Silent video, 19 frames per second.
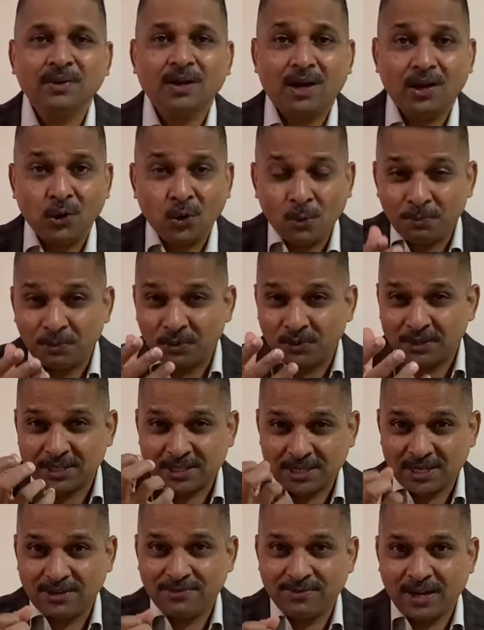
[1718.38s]
i hope you
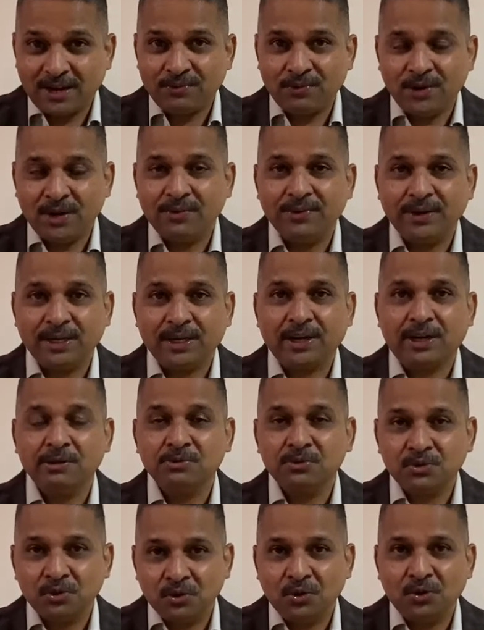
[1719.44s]
receive that word of
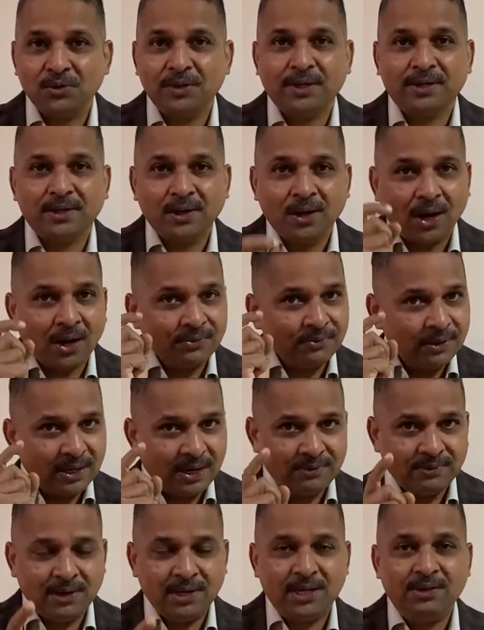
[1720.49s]
encouragement to know that god will
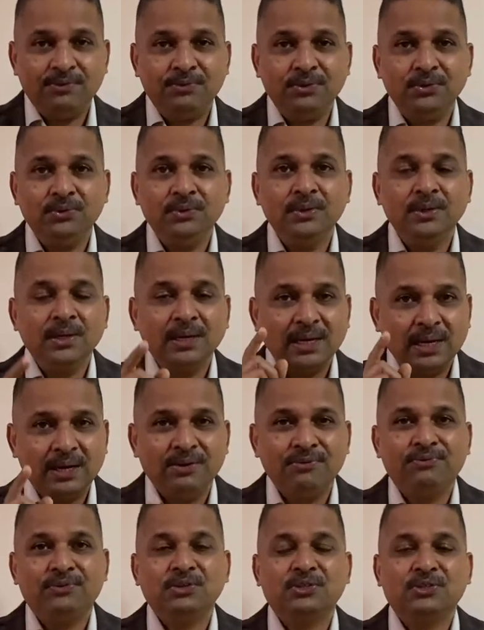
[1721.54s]
never leave you never
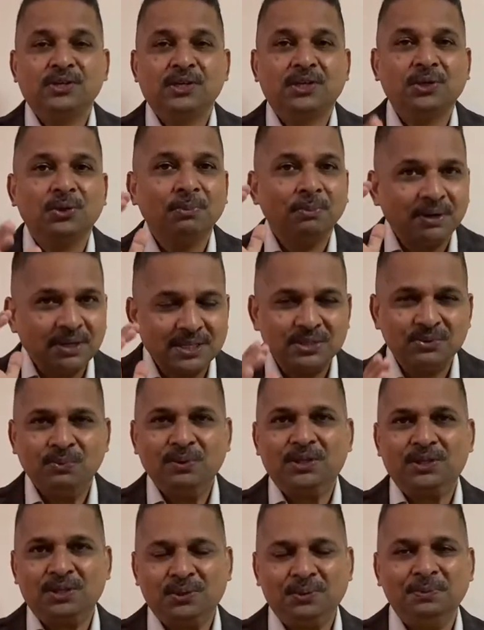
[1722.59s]
forsake you but he's
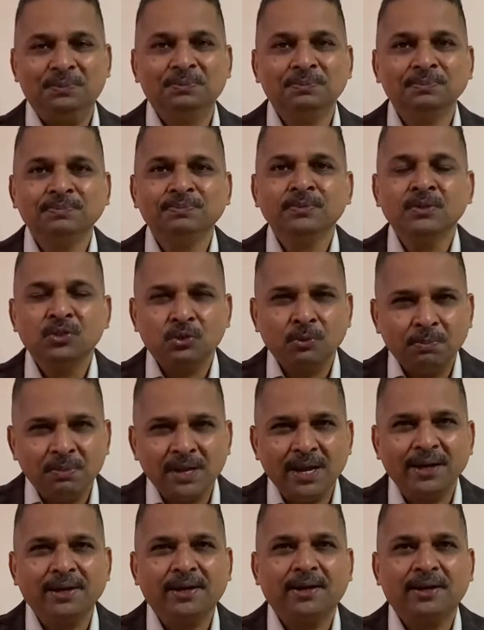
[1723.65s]
with you so be
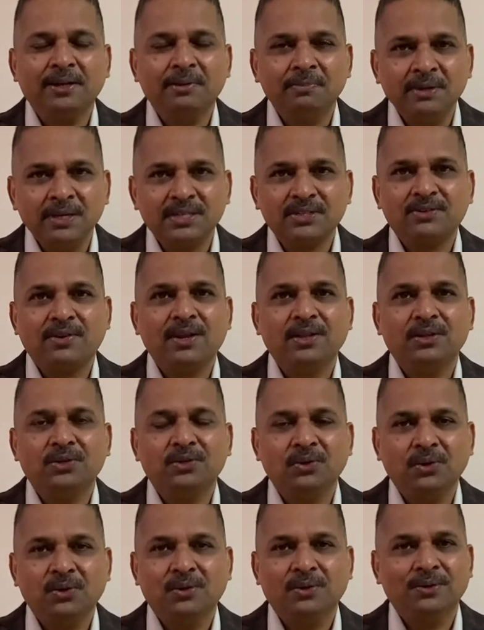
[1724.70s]
encouraged be strengthened
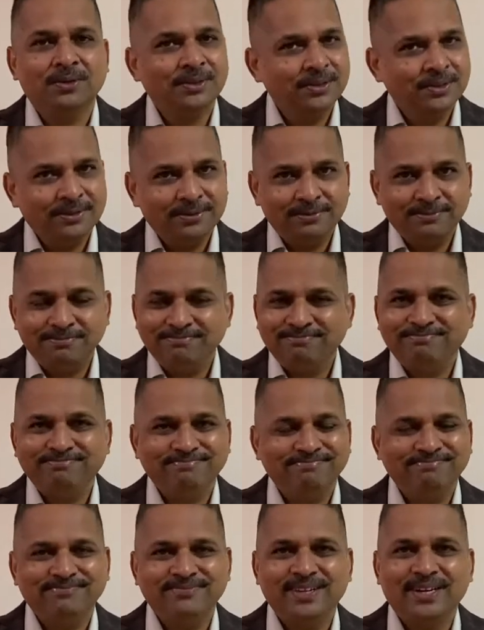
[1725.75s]
to know
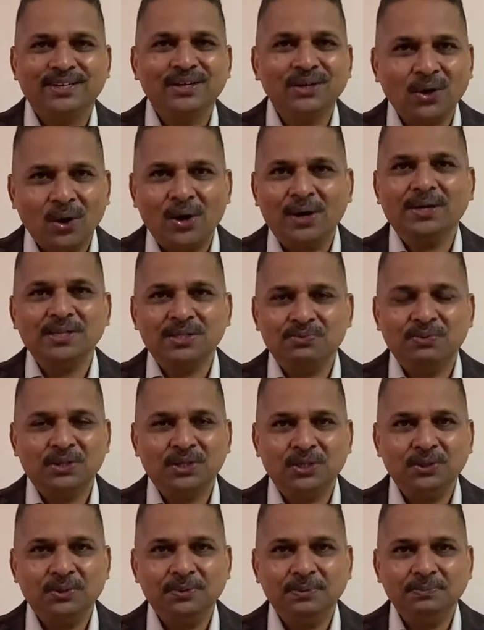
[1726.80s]
that god is
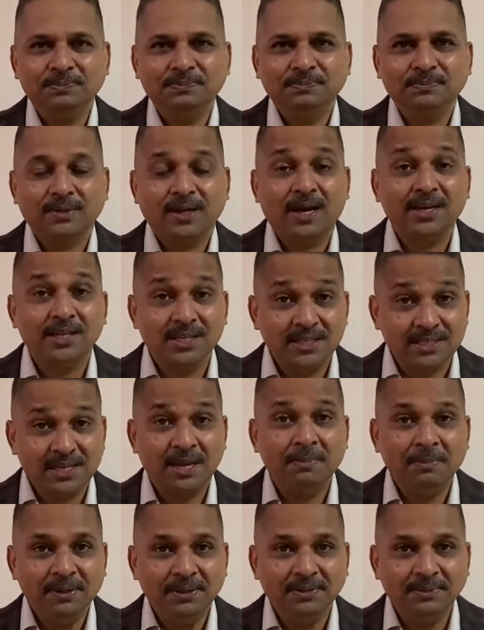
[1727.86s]
with you and he's
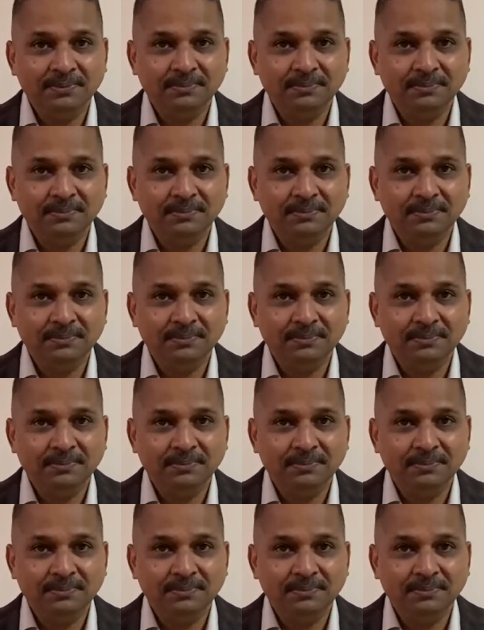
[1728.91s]
able